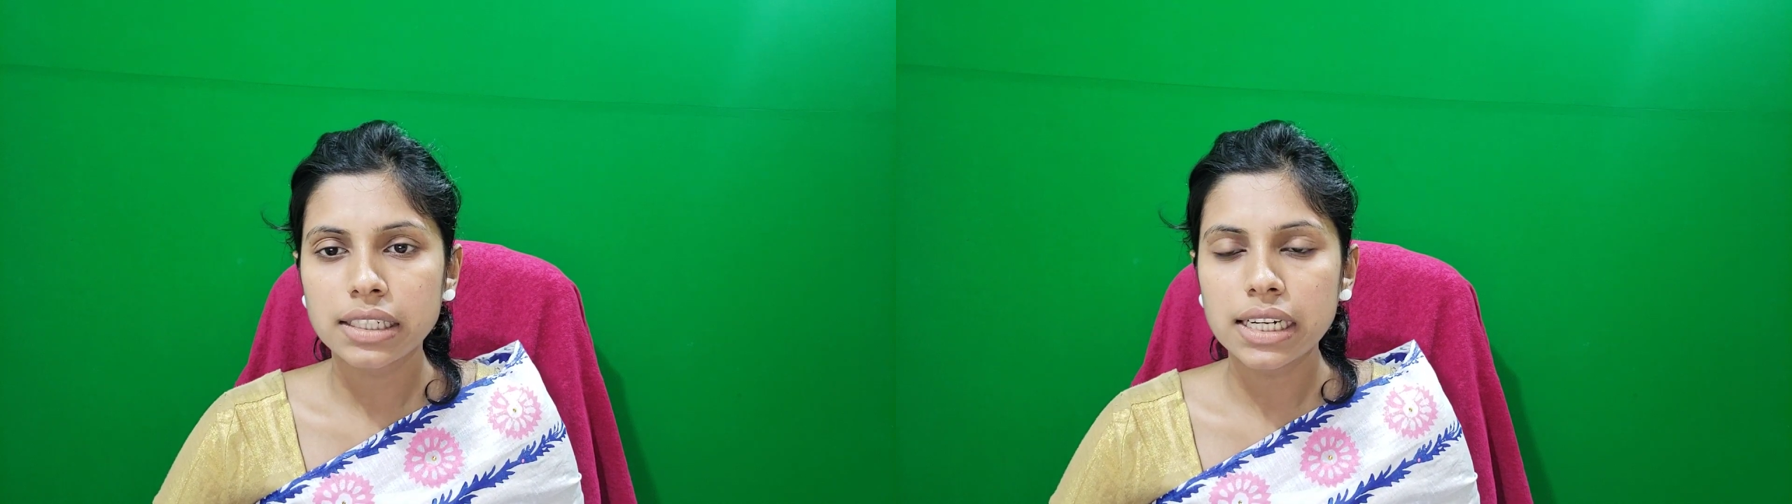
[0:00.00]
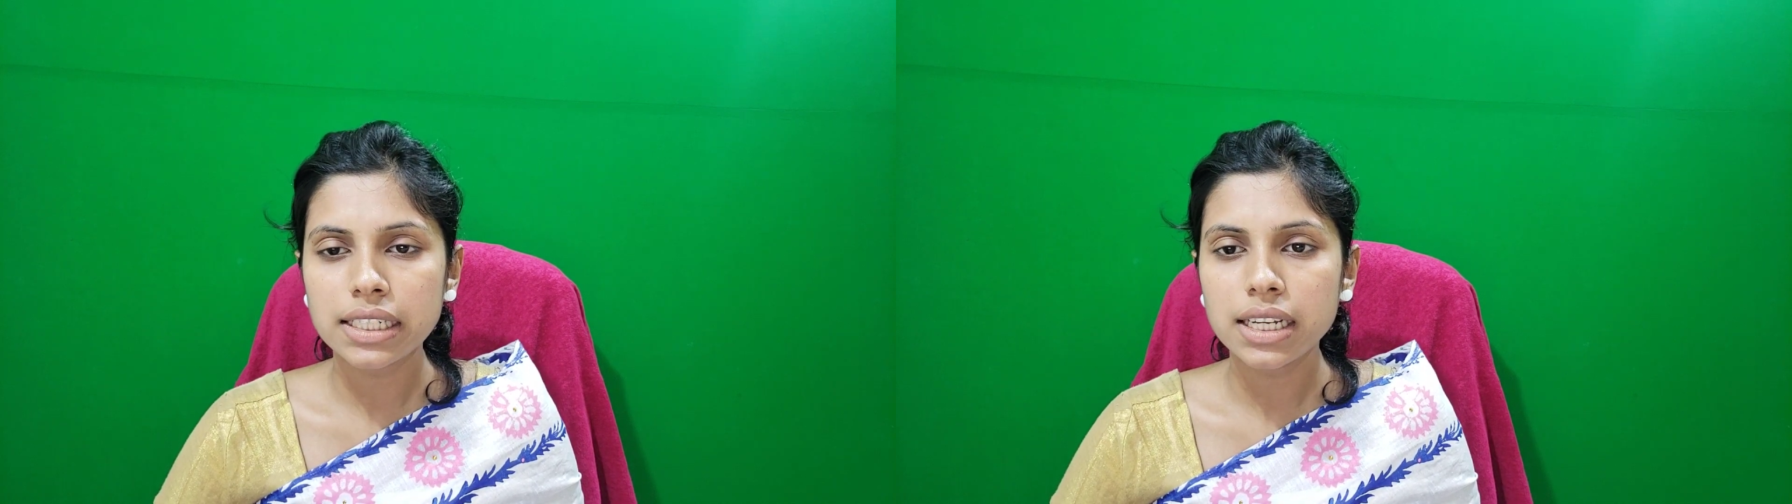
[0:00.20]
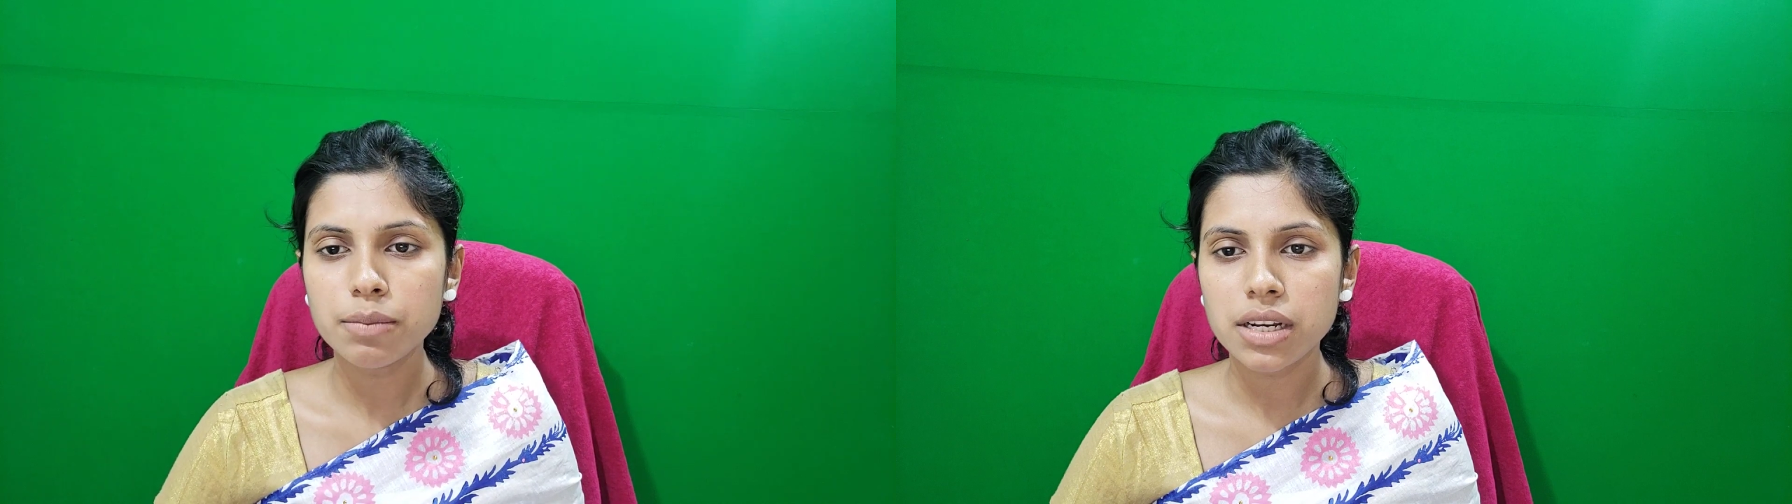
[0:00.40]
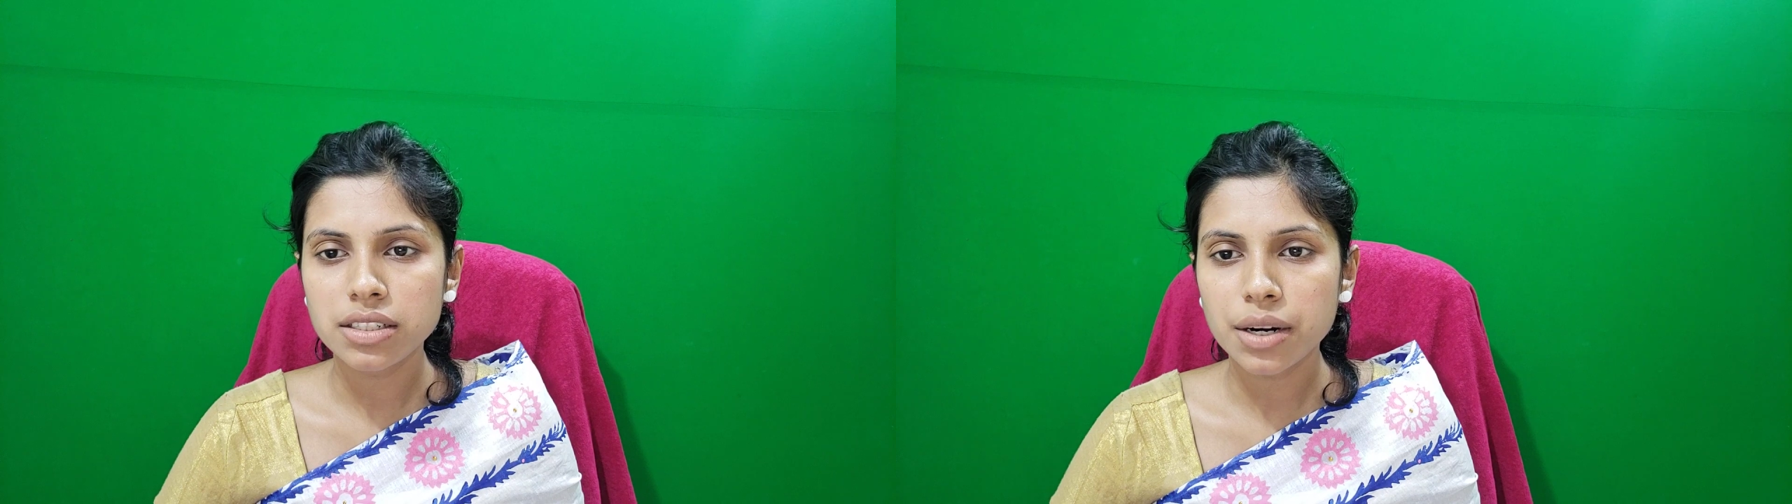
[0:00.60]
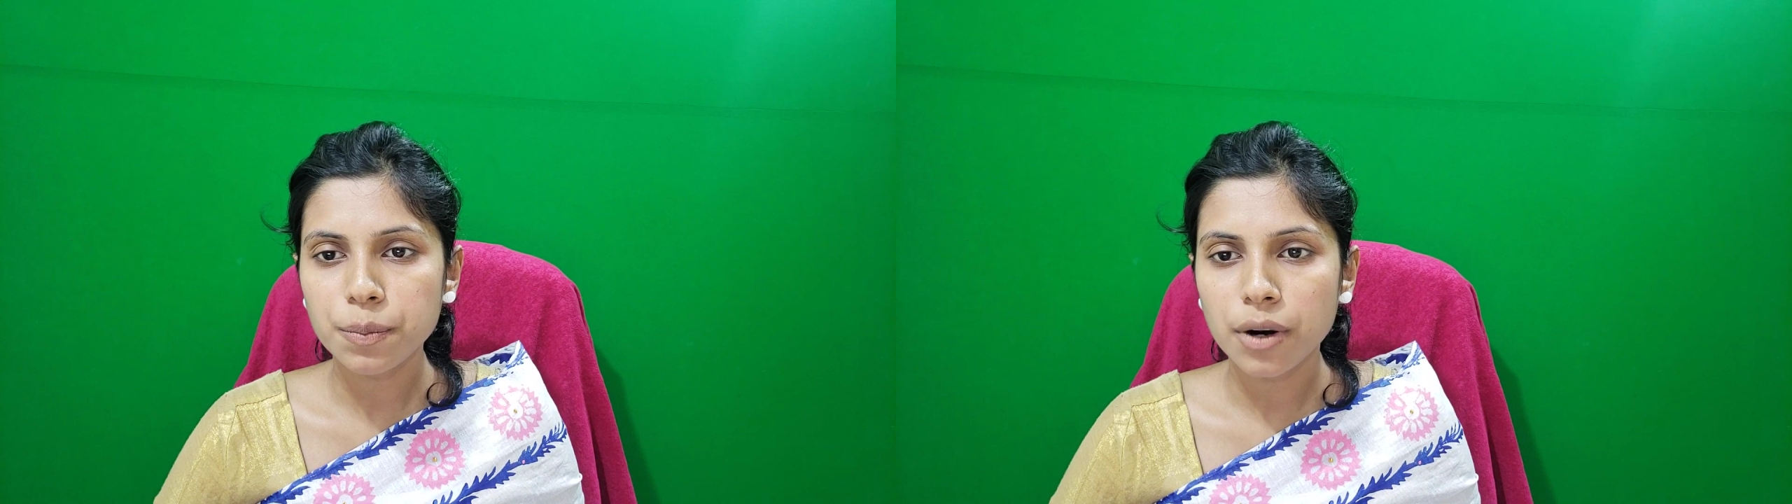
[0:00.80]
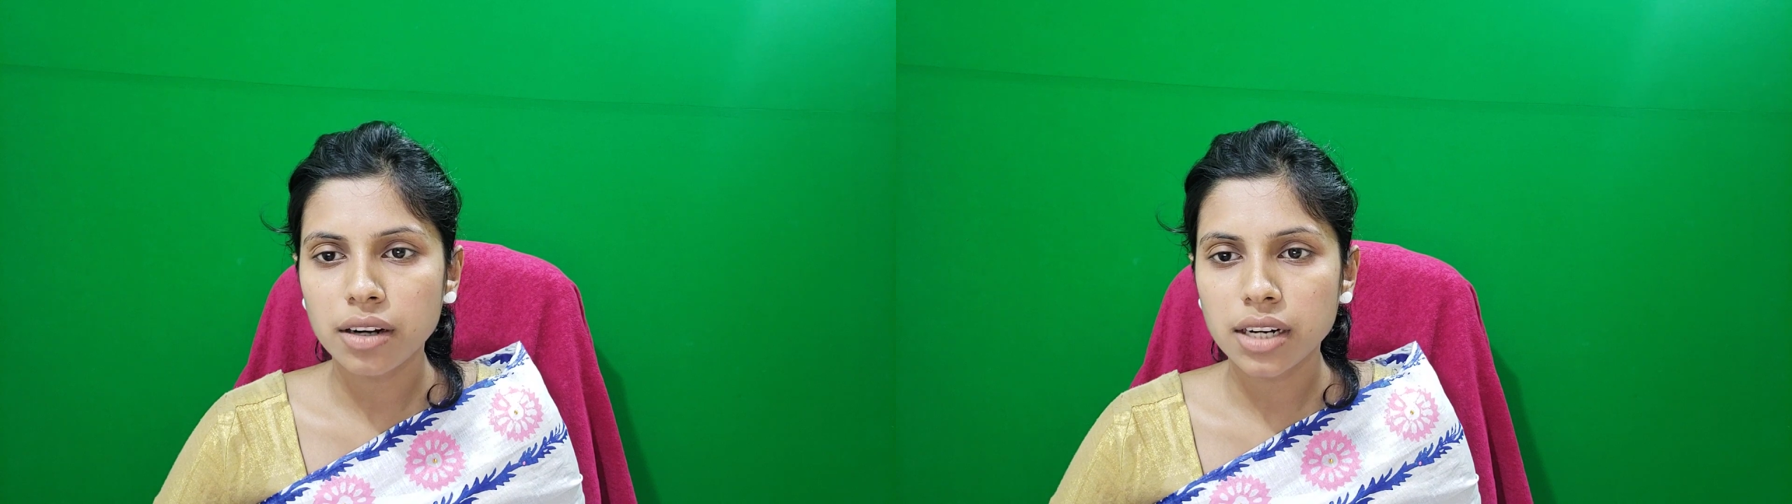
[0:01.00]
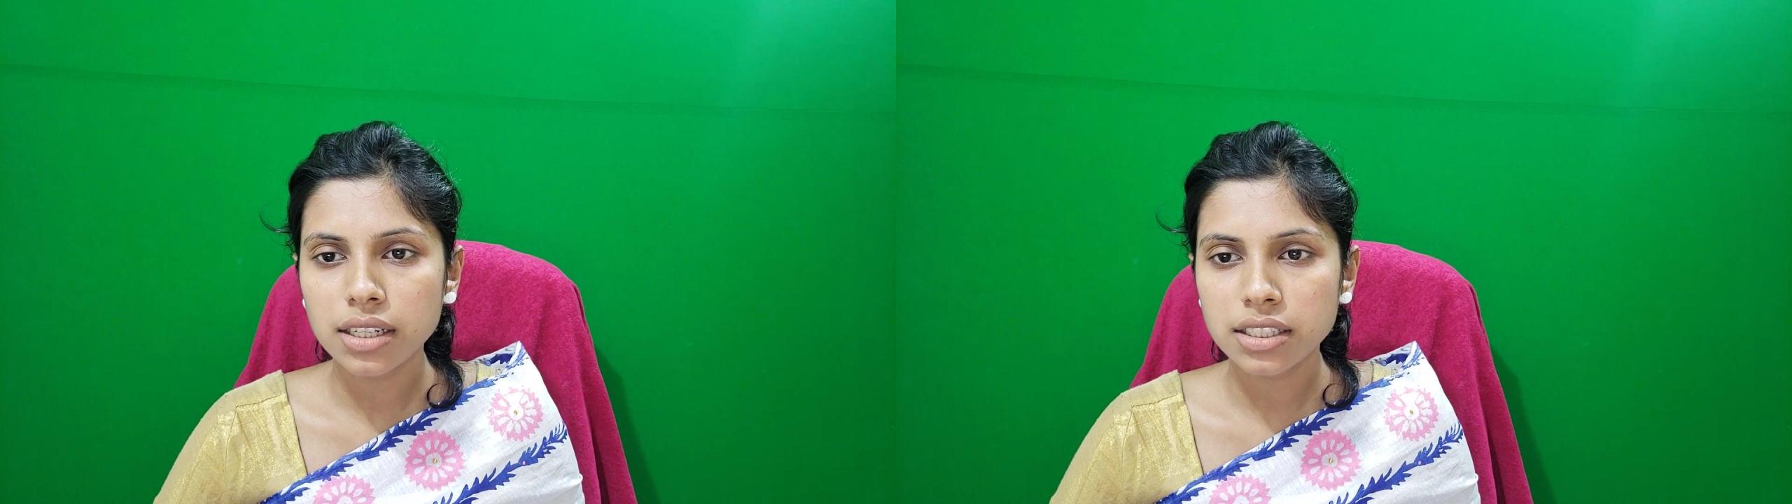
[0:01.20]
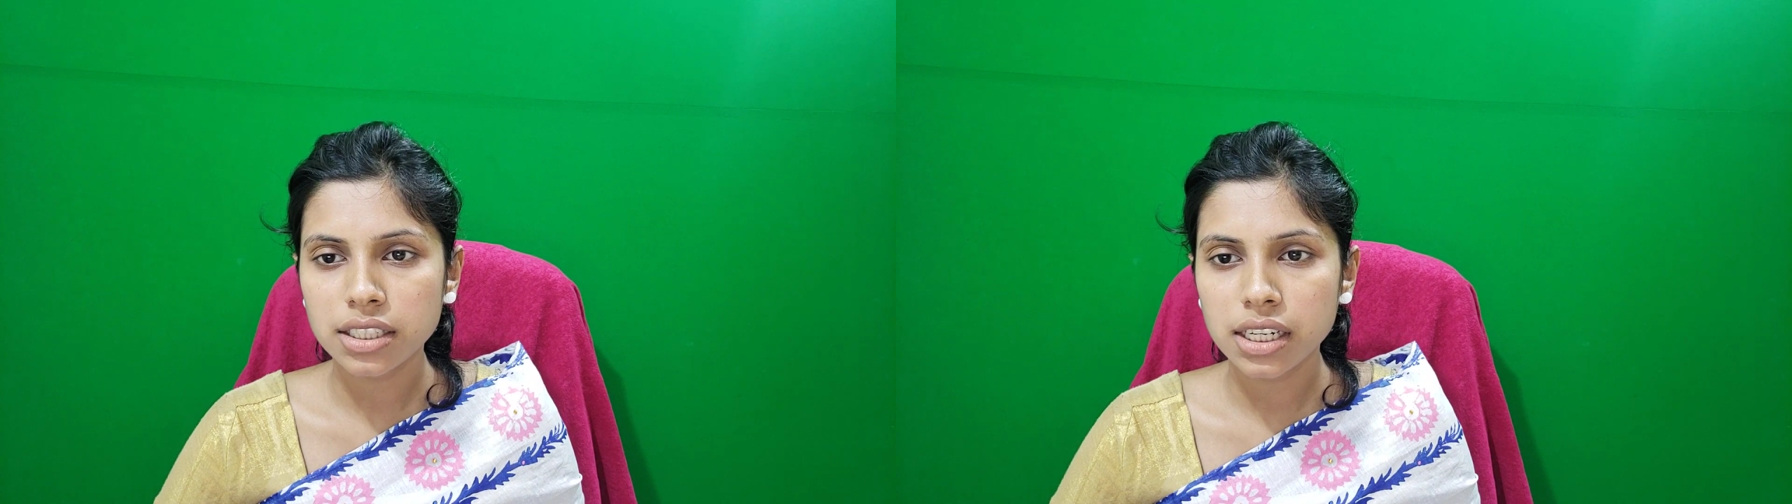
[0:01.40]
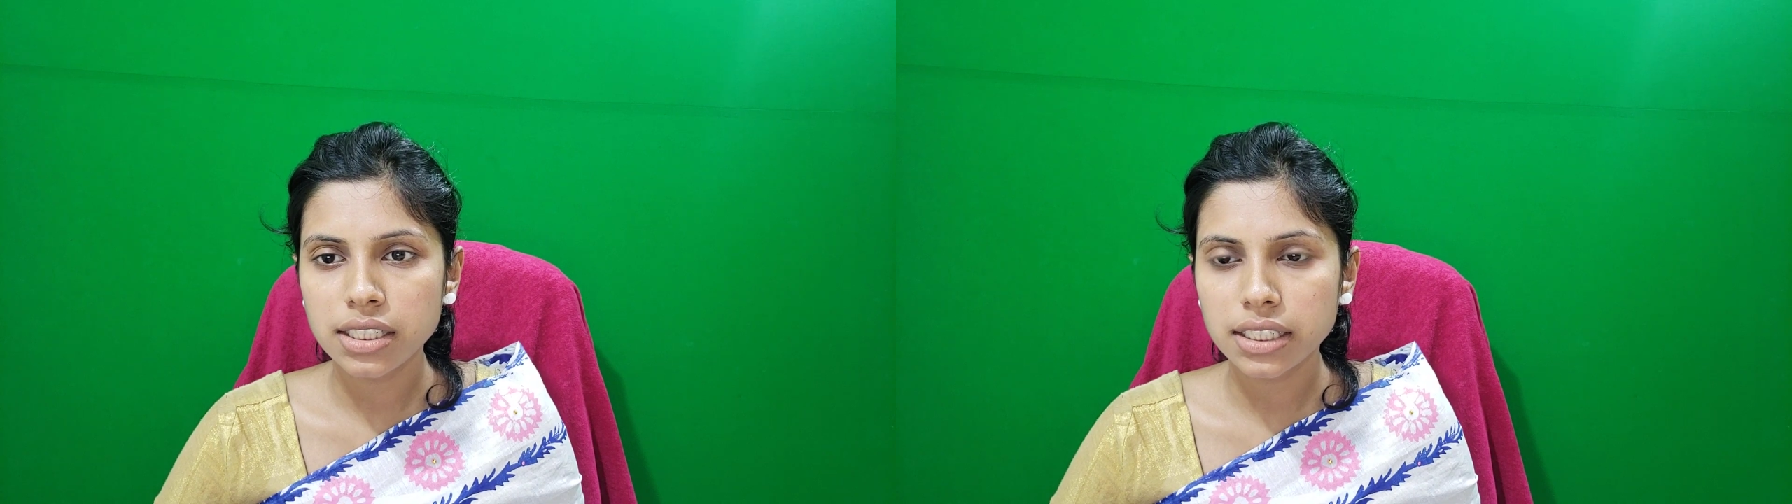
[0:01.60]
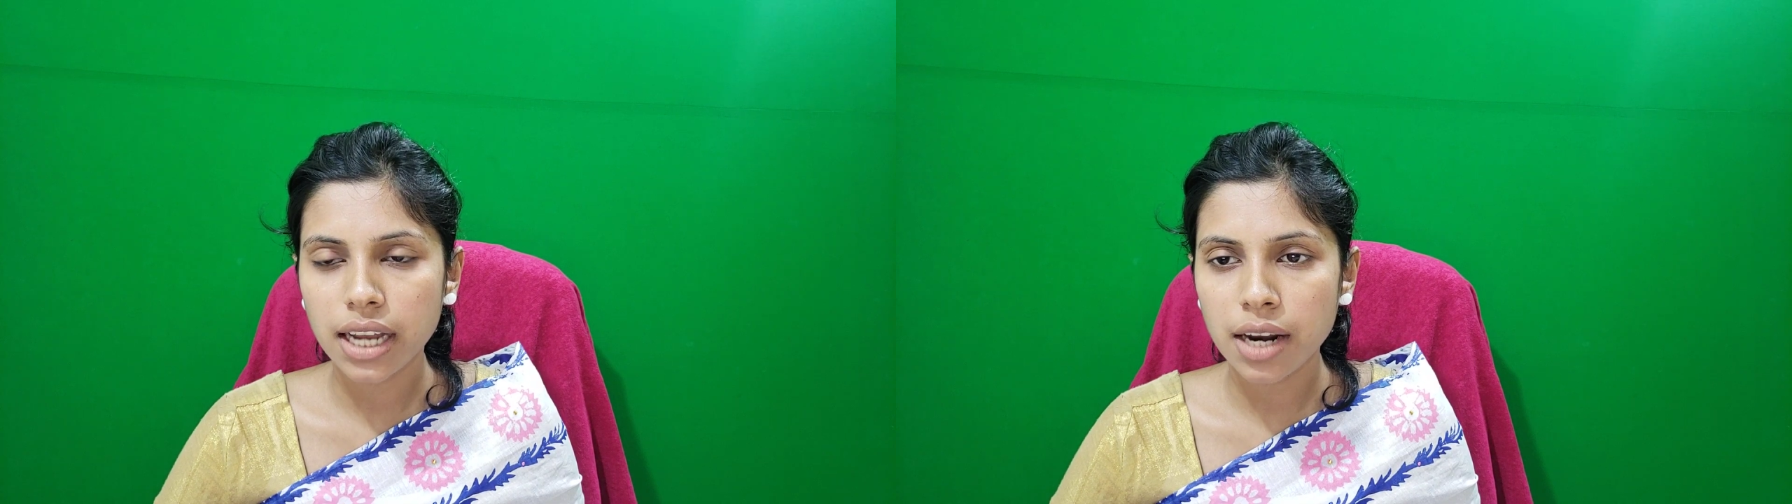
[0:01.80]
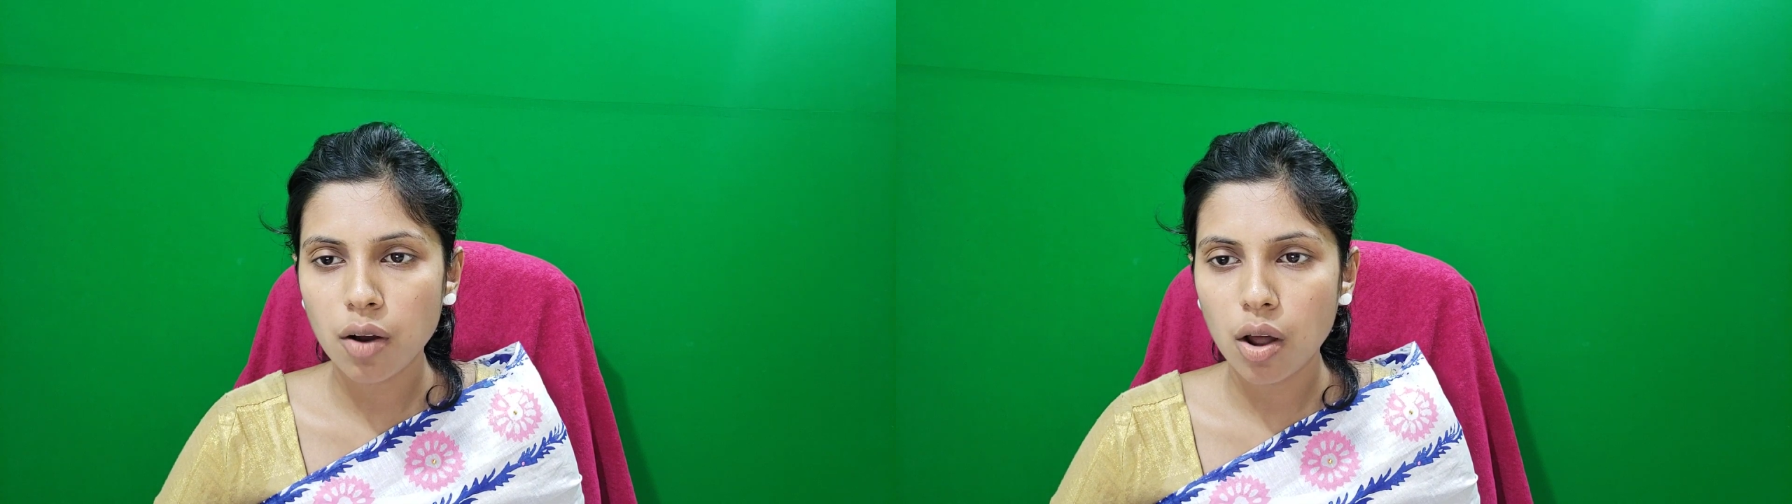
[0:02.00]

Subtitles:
Creating a master product sheet can